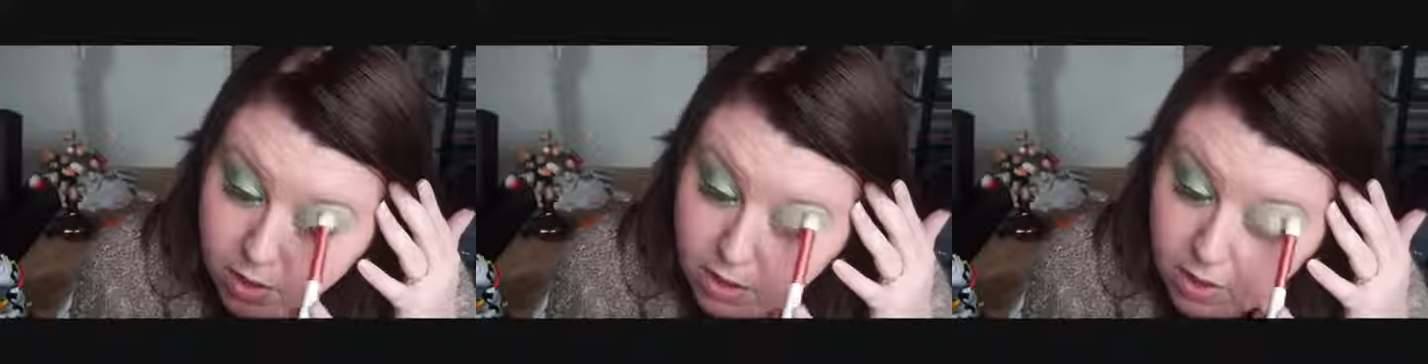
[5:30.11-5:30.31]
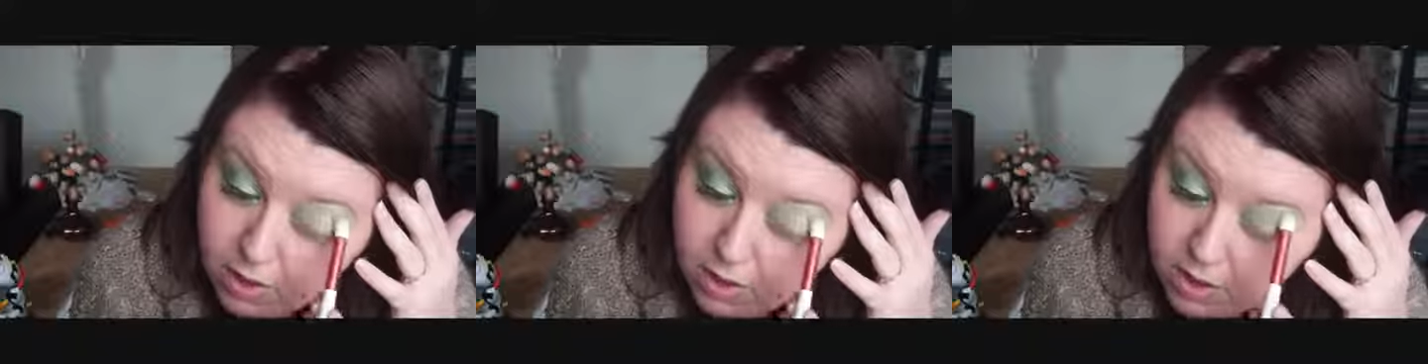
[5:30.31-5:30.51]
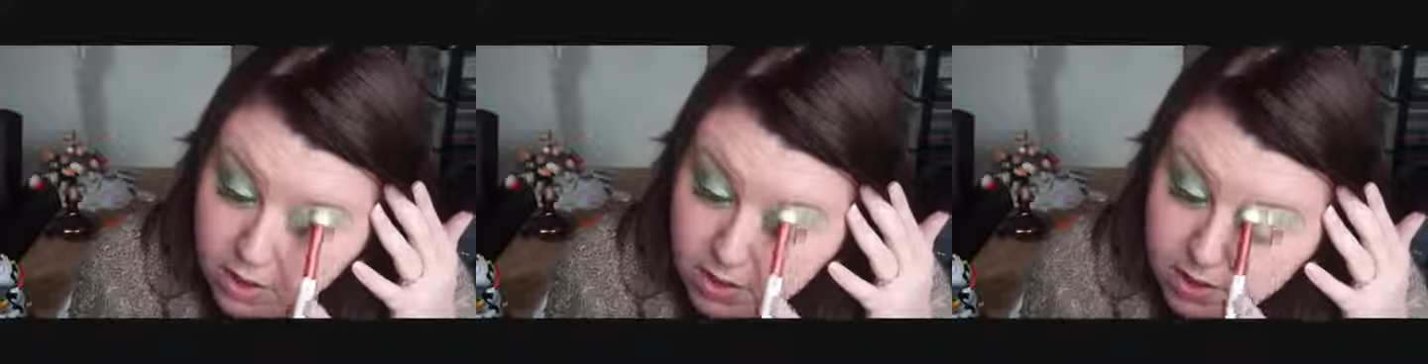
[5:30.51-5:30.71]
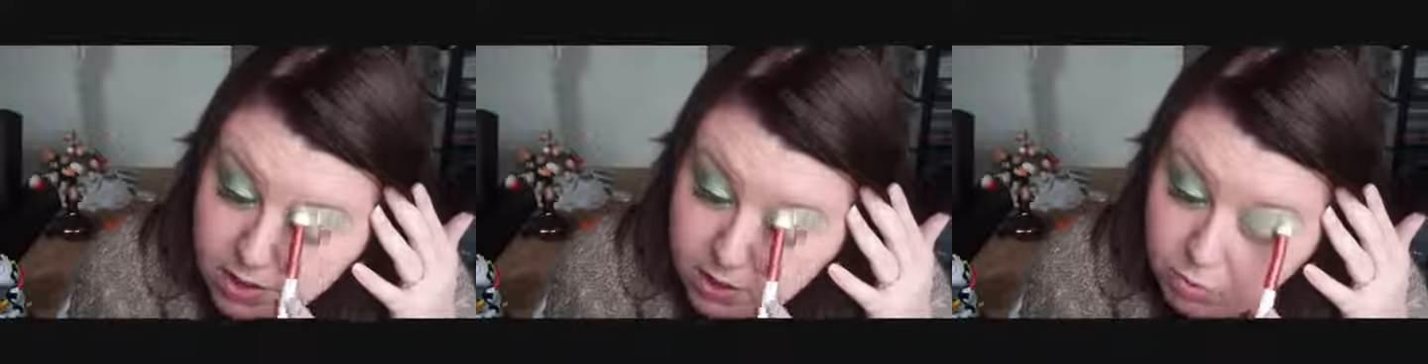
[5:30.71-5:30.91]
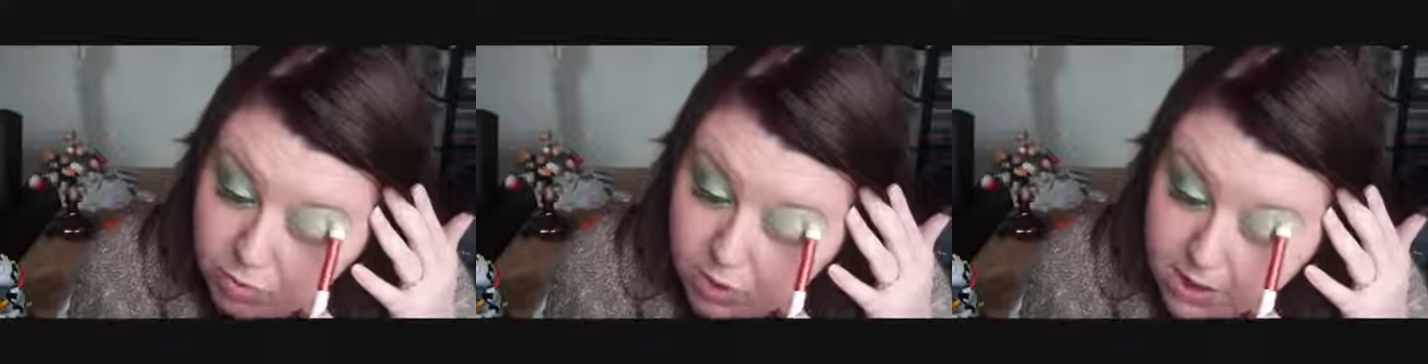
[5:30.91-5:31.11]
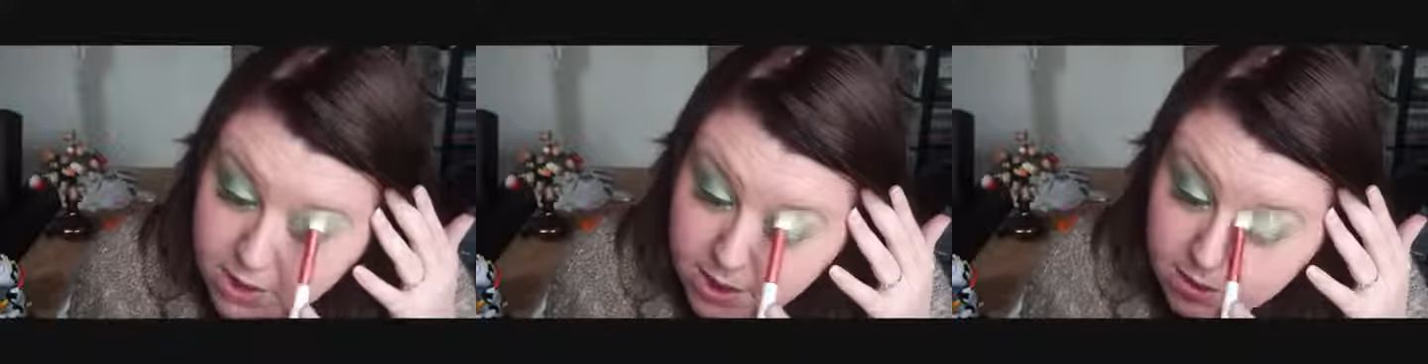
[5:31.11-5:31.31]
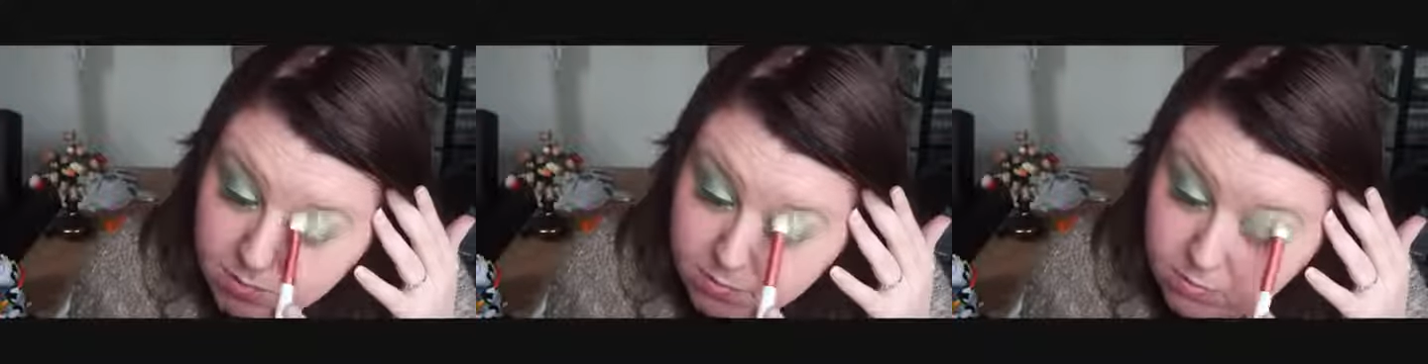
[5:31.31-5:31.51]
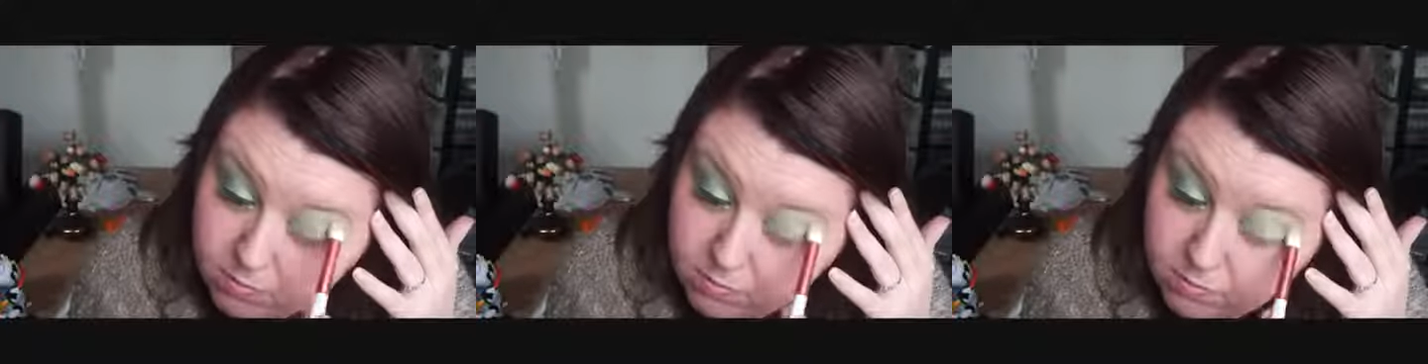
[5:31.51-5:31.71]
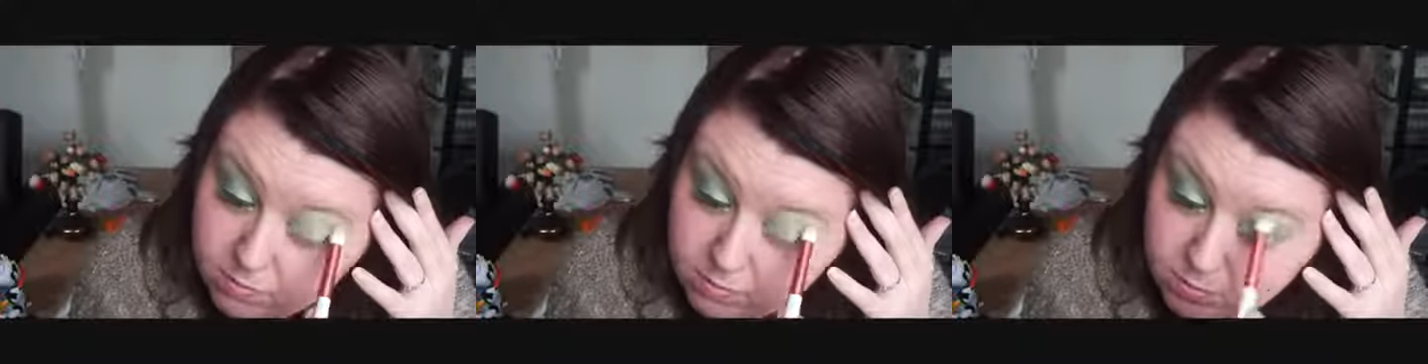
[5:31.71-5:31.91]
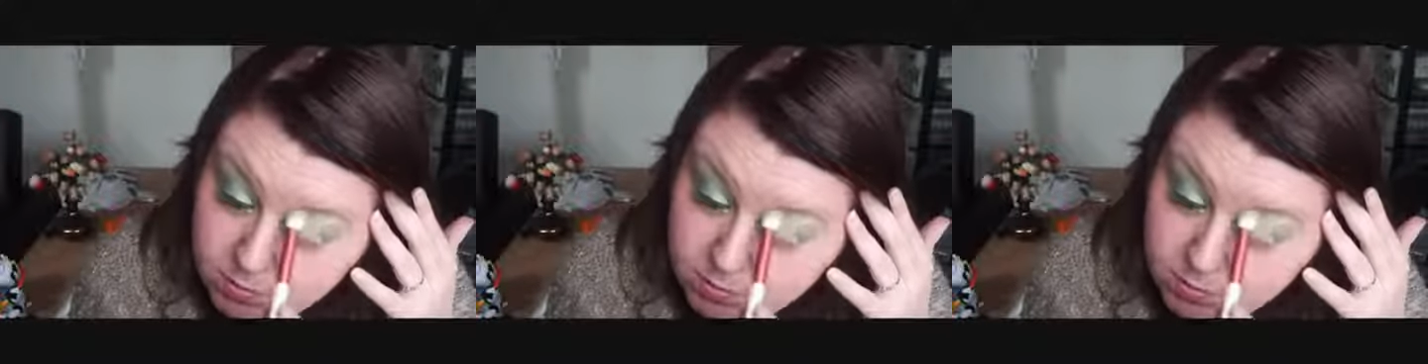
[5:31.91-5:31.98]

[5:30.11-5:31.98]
but still pretty.